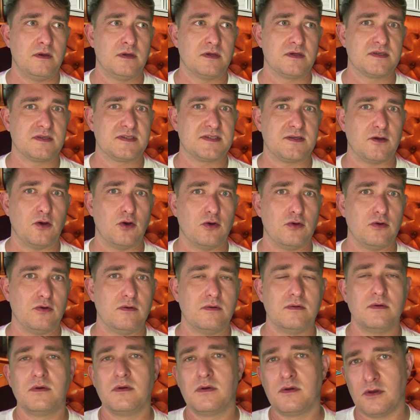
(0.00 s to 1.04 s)

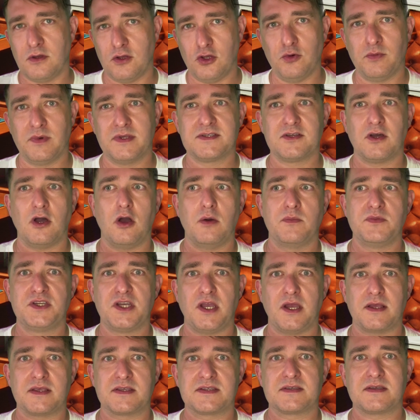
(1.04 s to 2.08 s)
So humans are
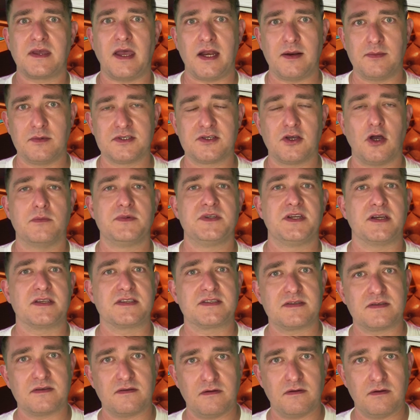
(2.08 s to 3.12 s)
objects, animals are
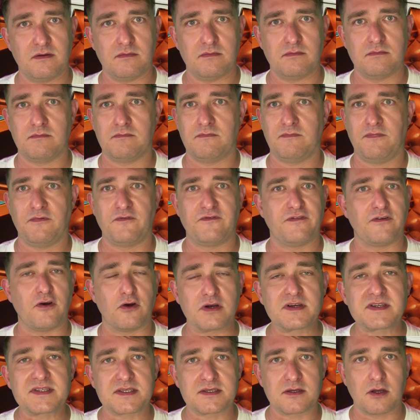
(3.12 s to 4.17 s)
objects,
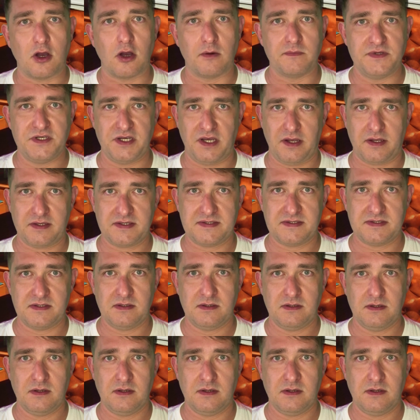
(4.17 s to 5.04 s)
forests are objects,